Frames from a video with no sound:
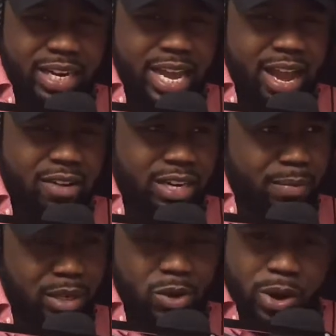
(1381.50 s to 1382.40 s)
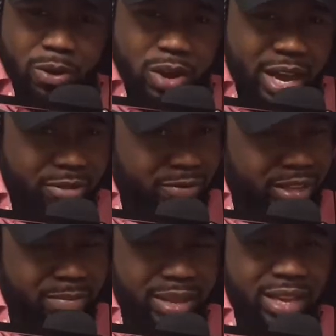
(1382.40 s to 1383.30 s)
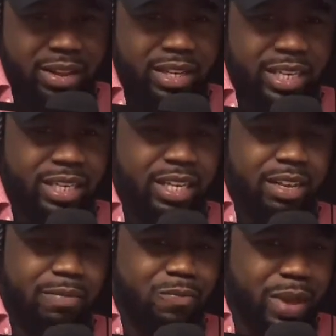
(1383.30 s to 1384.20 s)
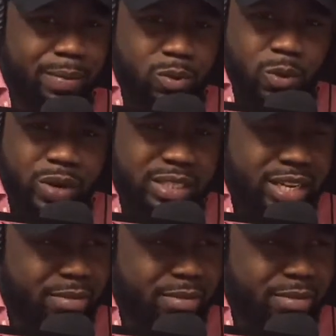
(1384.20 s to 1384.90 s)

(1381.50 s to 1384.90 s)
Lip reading: now and I'm a loyal kind of female. And maybe when we're done,